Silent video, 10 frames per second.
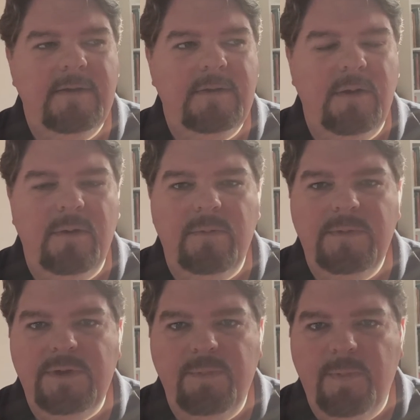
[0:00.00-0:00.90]
you know,
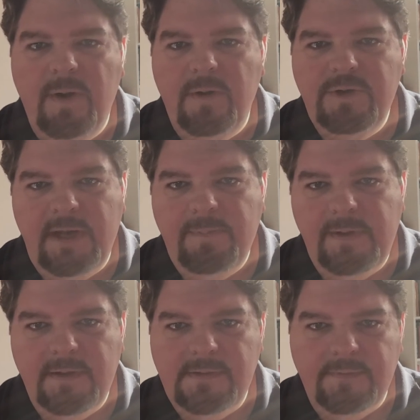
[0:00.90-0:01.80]
Super Bowl
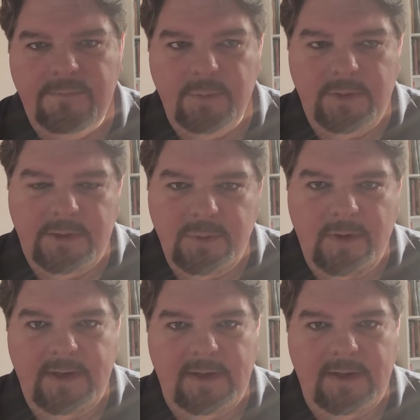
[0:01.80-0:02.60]
champions of 2020.